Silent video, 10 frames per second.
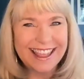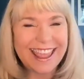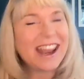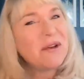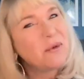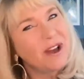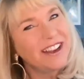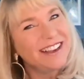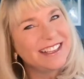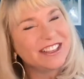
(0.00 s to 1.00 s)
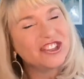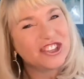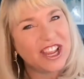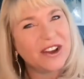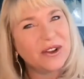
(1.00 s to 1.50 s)
And I wanted to
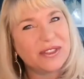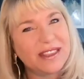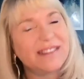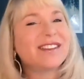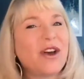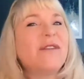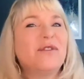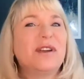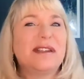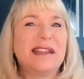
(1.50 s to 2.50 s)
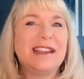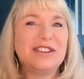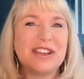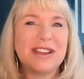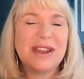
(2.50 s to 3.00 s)
share this
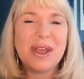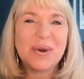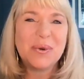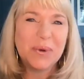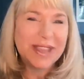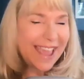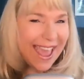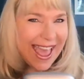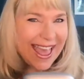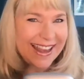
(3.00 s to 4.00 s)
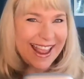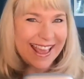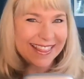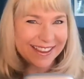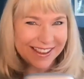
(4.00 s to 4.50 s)
conversation we had
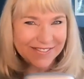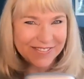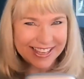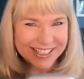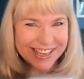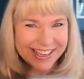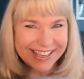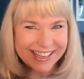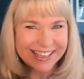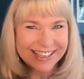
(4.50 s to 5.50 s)
at the convention.